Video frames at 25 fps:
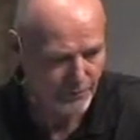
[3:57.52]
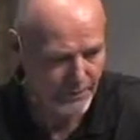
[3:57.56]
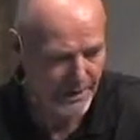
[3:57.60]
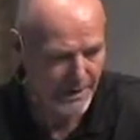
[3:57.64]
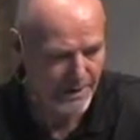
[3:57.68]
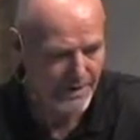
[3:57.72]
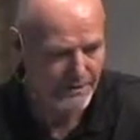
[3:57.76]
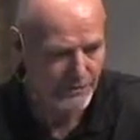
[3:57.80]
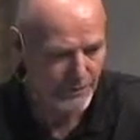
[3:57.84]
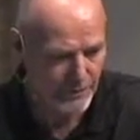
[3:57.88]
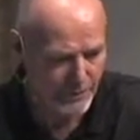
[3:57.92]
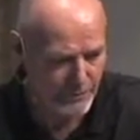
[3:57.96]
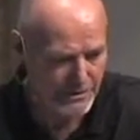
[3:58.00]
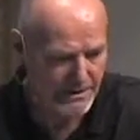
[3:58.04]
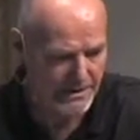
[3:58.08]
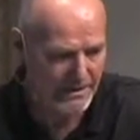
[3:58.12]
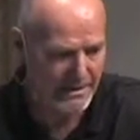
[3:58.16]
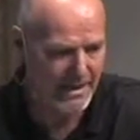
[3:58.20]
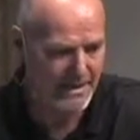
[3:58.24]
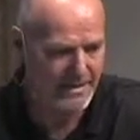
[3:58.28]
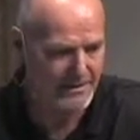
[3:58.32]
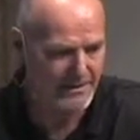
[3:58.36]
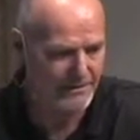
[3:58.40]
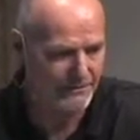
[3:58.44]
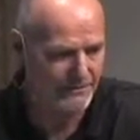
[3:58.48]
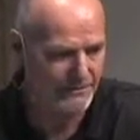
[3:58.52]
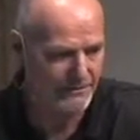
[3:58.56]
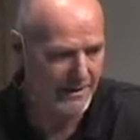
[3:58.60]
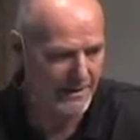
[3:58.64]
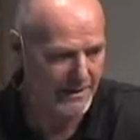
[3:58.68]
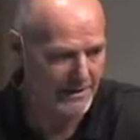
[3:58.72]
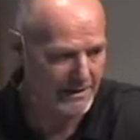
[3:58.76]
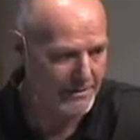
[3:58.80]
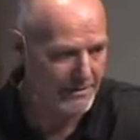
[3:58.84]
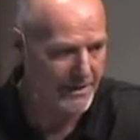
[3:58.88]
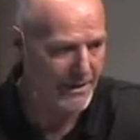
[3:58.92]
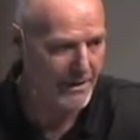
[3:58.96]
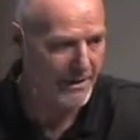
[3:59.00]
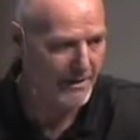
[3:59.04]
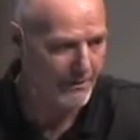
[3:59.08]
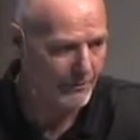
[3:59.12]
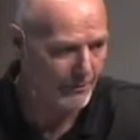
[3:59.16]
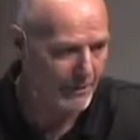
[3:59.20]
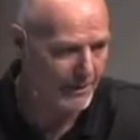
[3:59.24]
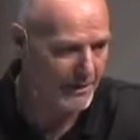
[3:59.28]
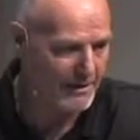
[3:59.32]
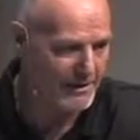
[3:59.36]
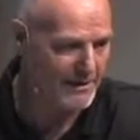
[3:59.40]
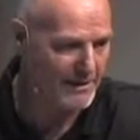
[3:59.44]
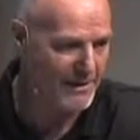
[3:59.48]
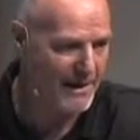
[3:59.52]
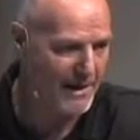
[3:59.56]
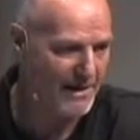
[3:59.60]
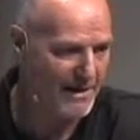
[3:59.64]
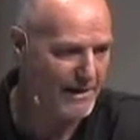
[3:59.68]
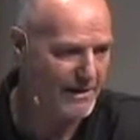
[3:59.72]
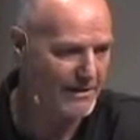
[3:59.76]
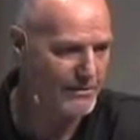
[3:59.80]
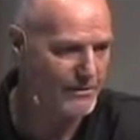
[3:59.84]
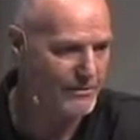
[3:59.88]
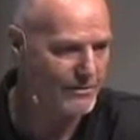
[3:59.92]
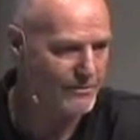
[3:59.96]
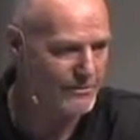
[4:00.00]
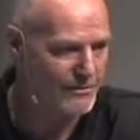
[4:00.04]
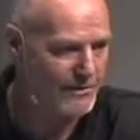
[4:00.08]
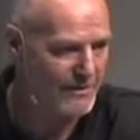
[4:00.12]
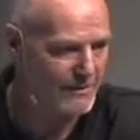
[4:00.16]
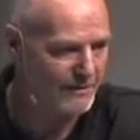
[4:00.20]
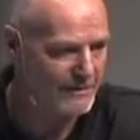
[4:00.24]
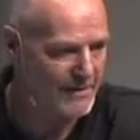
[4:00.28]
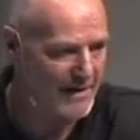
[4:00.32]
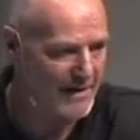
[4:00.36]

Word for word: in those kinds of things. Well, it's not issues of